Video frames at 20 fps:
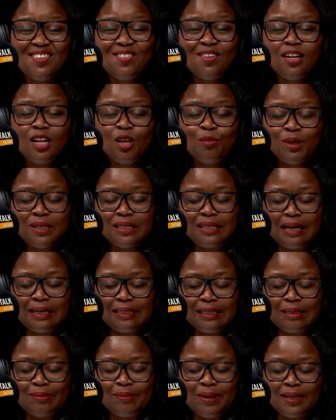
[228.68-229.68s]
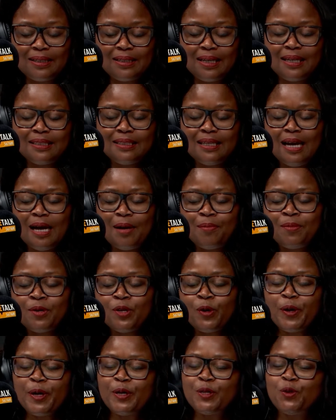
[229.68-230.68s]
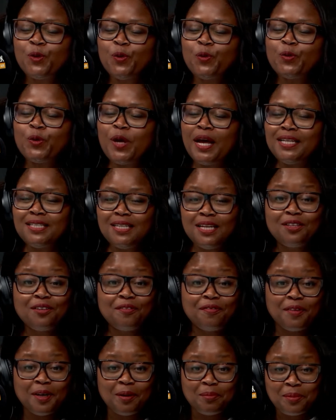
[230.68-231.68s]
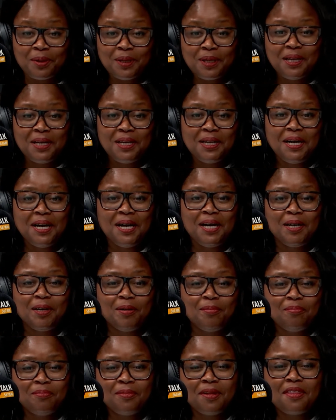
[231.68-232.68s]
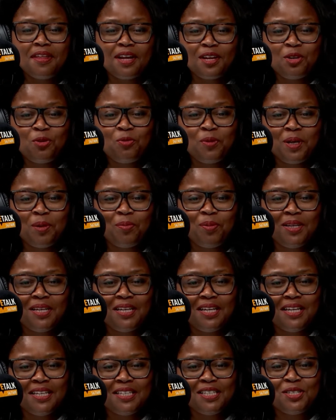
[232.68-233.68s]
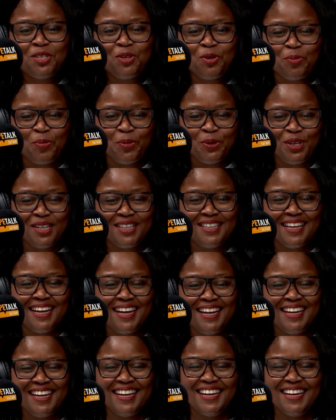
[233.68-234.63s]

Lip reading: Well, I'm excited about that. Okay, so 18th of Feb. Thank you, Wikipedia, is your birthday.